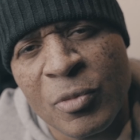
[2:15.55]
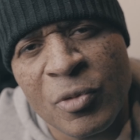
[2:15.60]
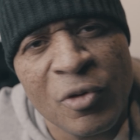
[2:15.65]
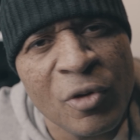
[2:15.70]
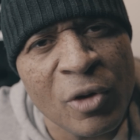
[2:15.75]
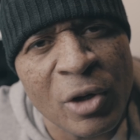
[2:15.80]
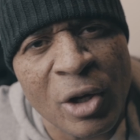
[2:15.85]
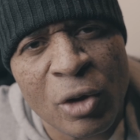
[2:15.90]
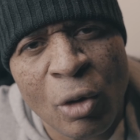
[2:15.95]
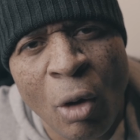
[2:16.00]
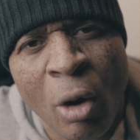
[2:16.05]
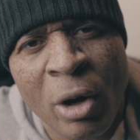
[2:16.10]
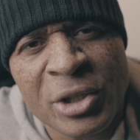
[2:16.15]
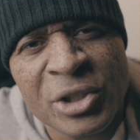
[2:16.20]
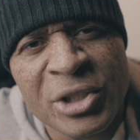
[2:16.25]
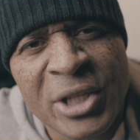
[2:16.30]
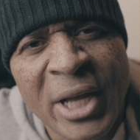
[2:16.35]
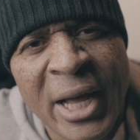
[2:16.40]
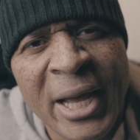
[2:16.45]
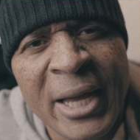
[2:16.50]
to the dark
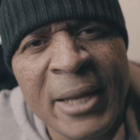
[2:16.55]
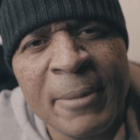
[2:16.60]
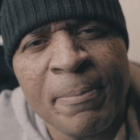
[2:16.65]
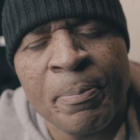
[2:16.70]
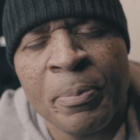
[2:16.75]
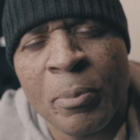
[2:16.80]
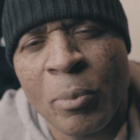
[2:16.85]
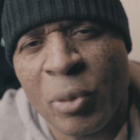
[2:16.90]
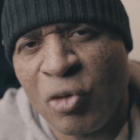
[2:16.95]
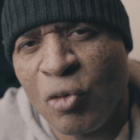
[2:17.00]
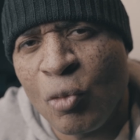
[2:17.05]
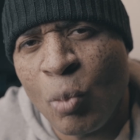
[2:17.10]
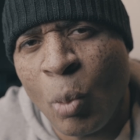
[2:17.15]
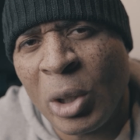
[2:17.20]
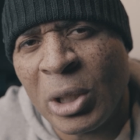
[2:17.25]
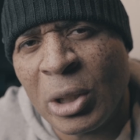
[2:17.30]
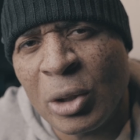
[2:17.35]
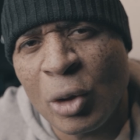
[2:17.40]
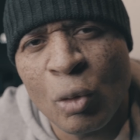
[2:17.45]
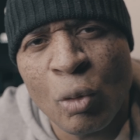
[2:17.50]
side, but you
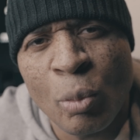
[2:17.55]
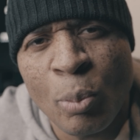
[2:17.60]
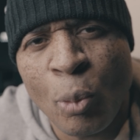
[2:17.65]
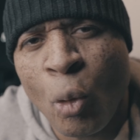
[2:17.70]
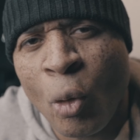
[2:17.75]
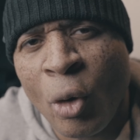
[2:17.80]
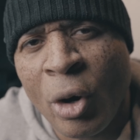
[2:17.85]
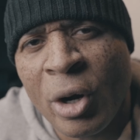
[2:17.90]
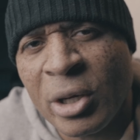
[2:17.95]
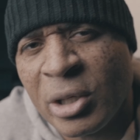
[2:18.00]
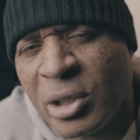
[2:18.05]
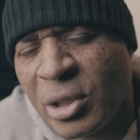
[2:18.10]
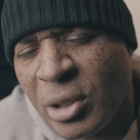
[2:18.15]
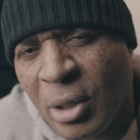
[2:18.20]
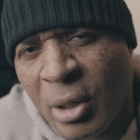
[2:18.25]
want a little more